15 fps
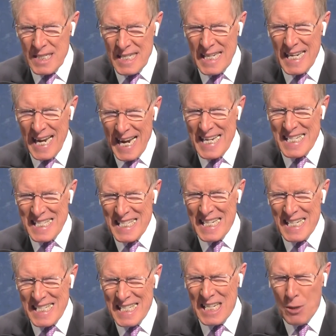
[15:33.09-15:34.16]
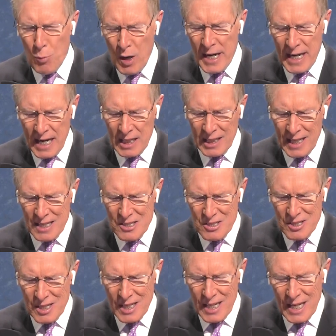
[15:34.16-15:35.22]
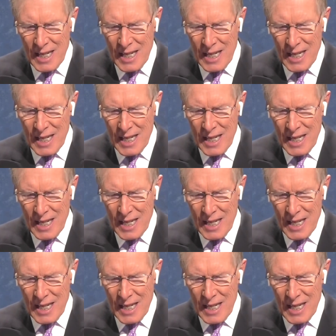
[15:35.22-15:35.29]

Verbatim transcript: D A C T Y L S,